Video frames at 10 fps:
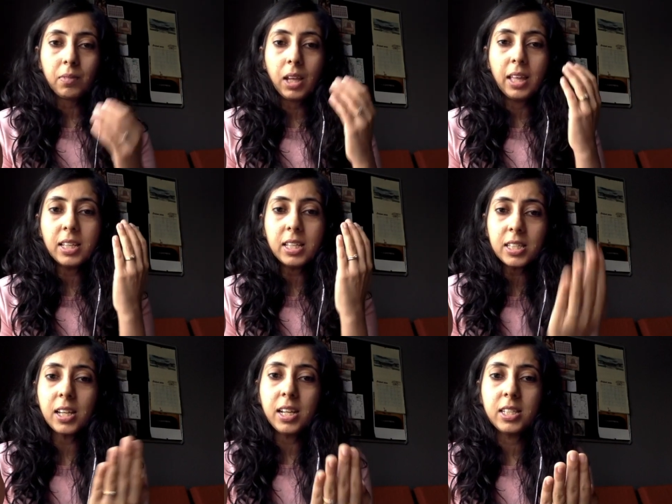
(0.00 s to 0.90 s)
and this
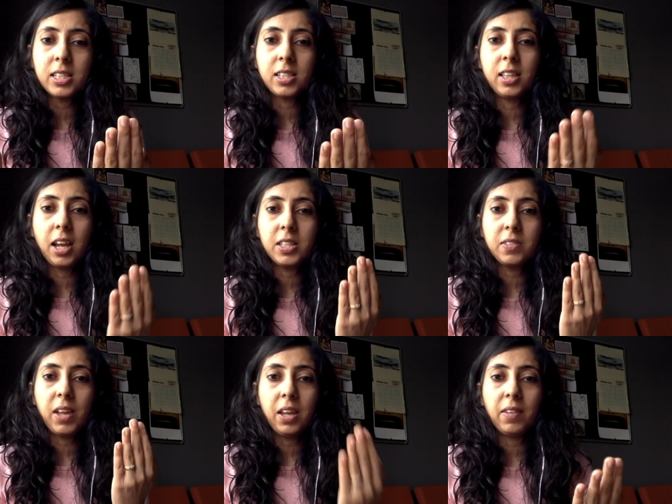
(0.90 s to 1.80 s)
is a list that
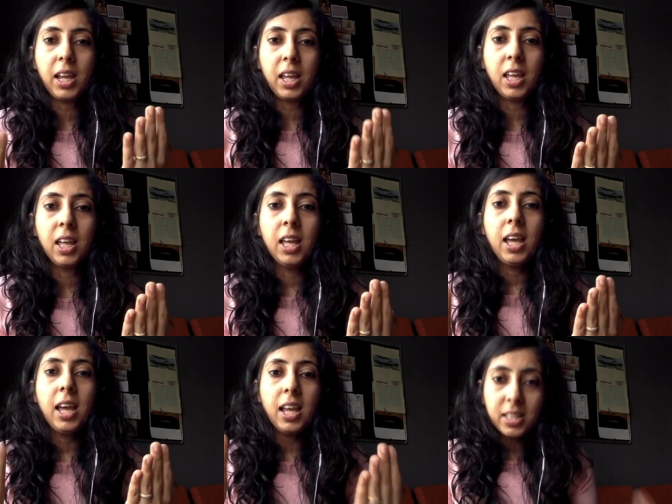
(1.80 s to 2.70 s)
is very, very
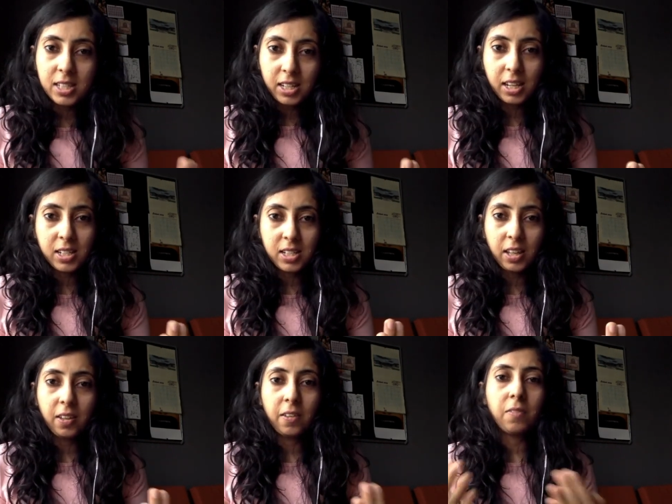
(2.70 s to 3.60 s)

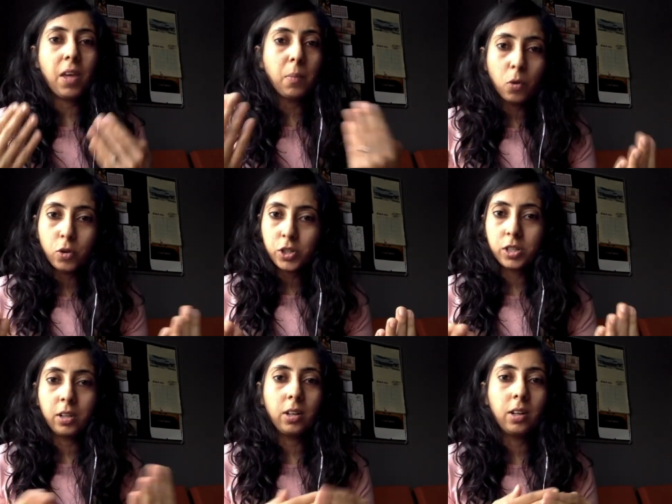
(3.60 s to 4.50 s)
instinctive,
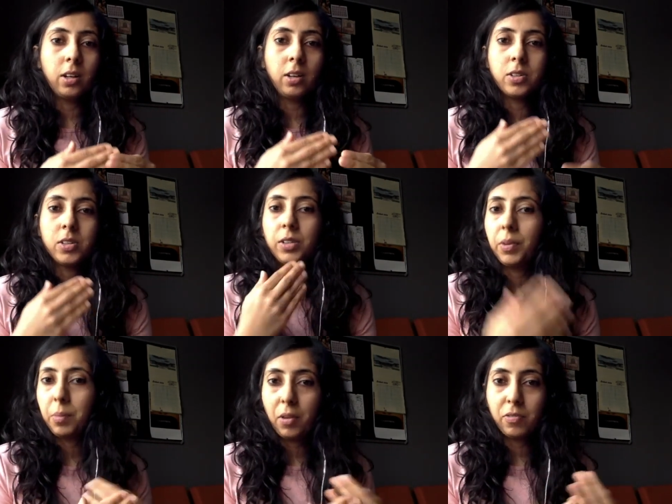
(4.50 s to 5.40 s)
emotional,
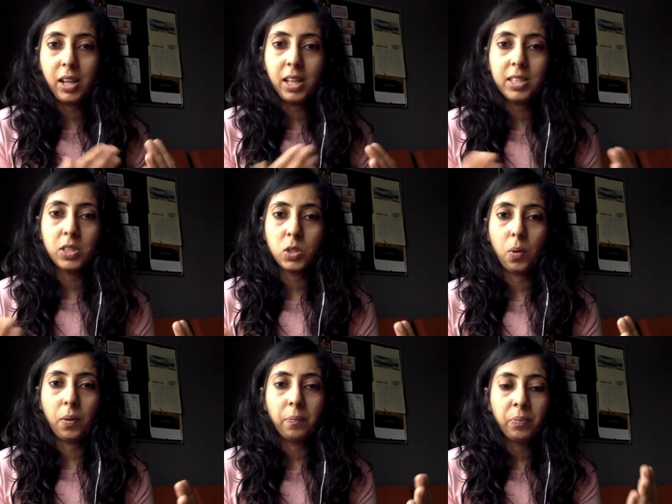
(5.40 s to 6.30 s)
driven by feelings and so
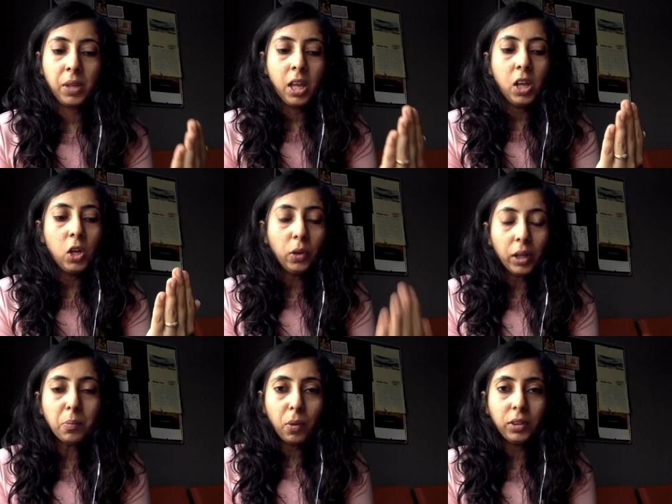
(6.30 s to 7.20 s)
on. Look
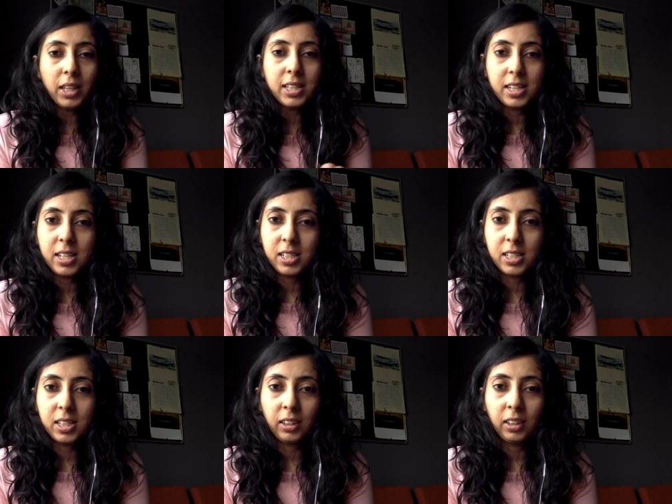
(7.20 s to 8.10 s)
at both these lists.
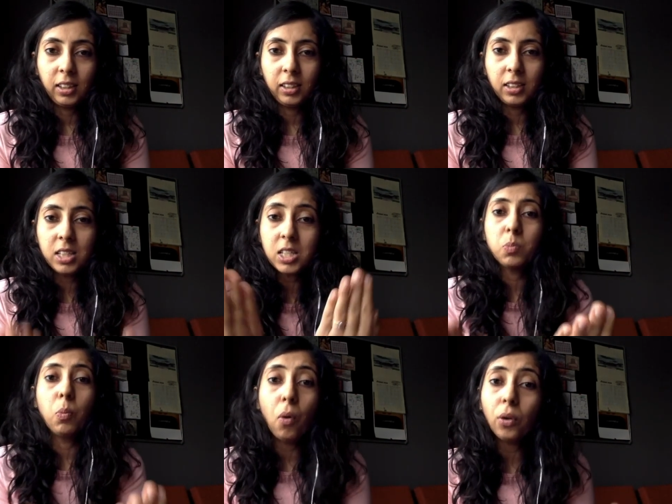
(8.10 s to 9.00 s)
This
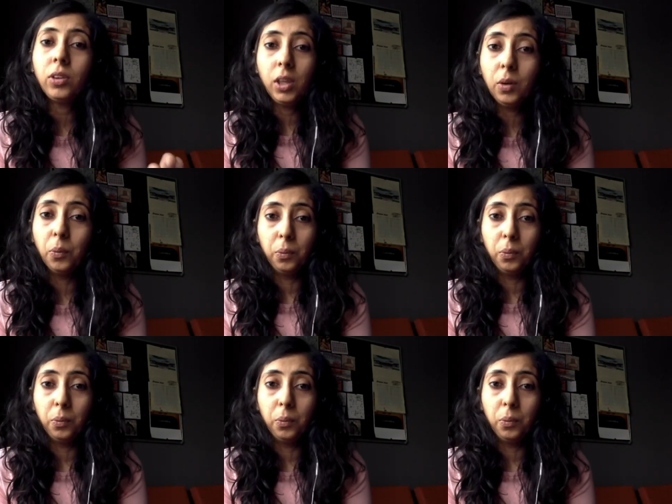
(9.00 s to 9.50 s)
is both you,